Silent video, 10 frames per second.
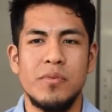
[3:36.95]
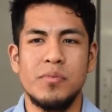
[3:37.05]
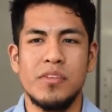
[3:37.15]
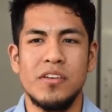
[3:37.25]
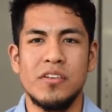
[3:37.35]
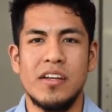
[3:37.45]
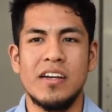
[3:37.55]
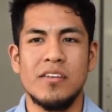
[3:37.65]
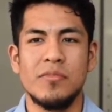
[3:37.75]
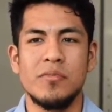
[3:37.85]
people that you're
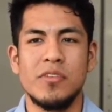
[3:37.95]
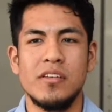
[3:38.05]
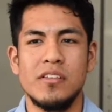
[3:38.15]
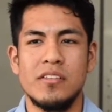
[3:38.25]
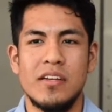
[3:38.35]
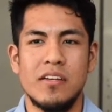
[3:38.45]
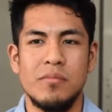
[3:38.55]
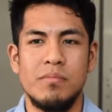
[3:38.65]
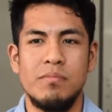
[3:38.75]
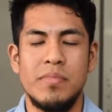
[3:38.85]
undocumented because that
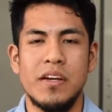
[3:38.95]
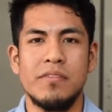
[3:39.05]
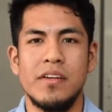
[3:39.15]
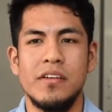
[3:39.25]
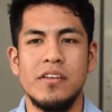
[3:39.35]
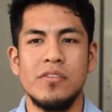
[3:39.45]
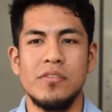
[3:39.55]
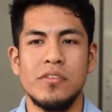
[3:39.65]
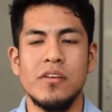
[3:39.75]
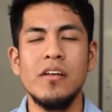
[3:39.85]
could backfire on
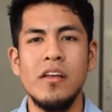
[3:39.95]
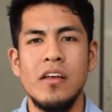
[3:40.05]
you,